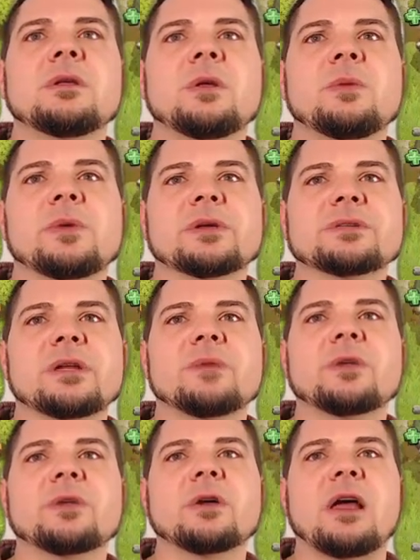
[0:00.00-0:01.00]
because then I'm
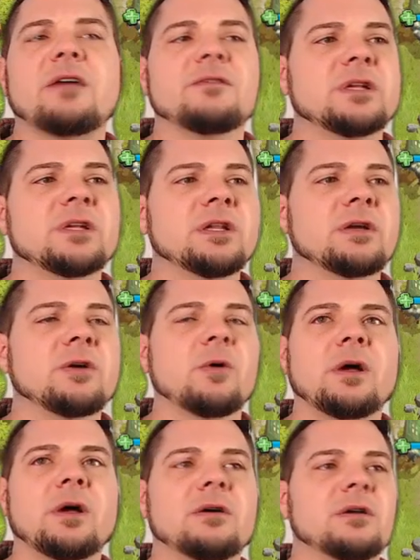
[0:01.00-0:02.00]
going to have Lilia go
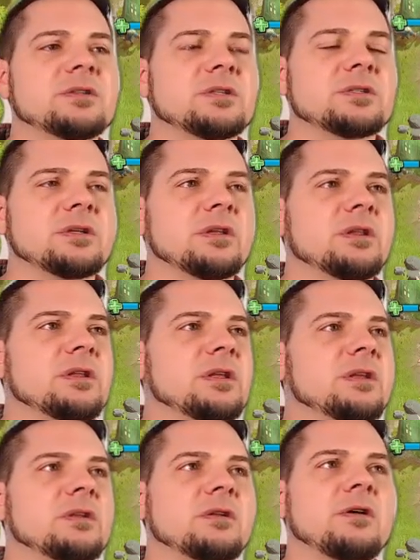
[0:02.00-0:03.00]
out and just
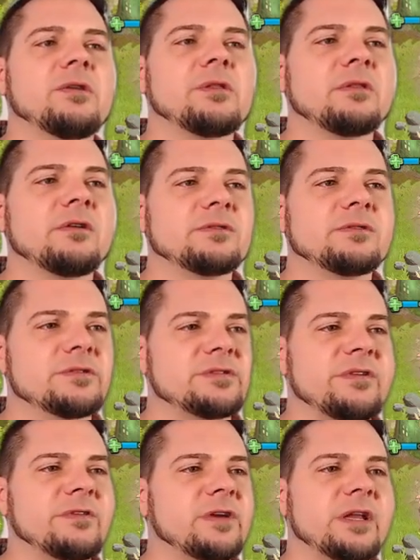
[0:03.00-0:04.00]
kill all the level
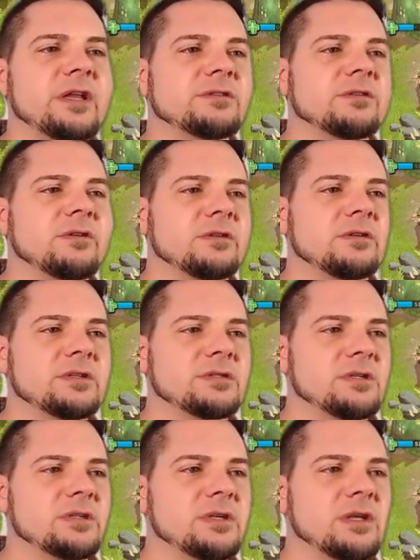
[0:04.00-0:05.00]
7 and 8 Darklings that
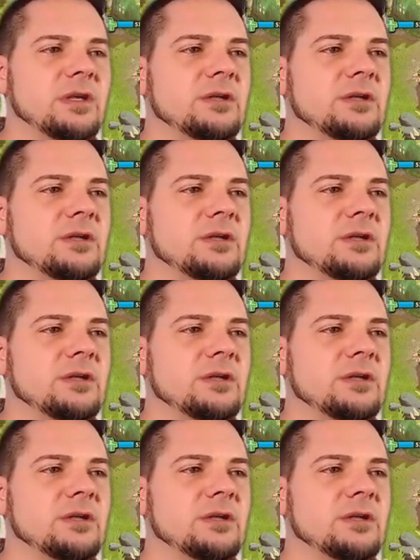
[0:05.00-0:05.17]
she can.